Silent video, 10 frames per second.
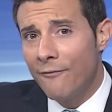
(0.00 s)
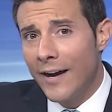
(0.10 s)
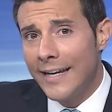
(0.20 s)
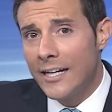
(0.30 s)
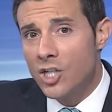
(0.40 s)

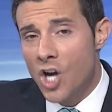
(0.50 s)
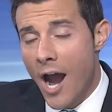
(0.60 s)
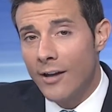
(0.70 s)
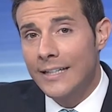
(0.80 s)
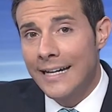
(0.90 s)
fighting
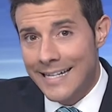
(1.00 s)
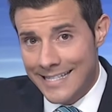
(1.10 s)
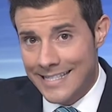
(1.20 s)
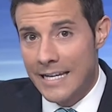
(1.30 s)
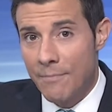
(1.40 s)
child
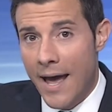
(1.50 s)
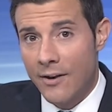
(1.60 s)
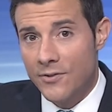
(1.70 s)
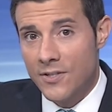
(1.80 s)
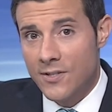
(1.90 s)
custody
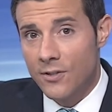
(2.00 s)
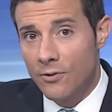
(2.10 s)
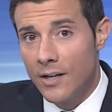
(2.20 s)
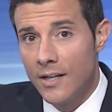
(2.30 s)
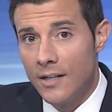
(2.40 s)
battles, too.